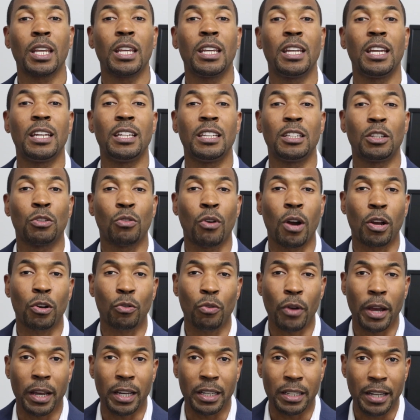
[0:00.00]
Getting to
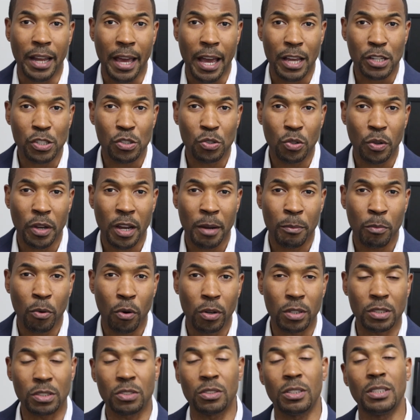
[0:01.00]
Ronald Reagan National
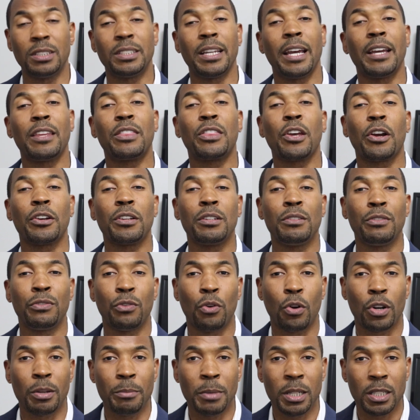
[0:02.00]
Airport is going to take 30 to
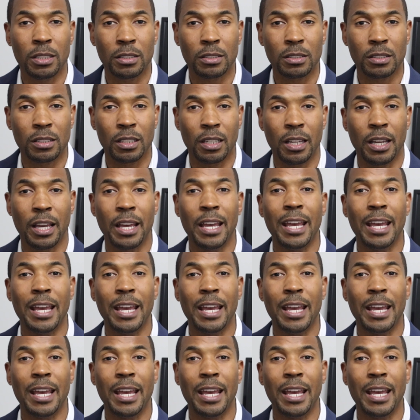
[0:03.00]
40 minutes.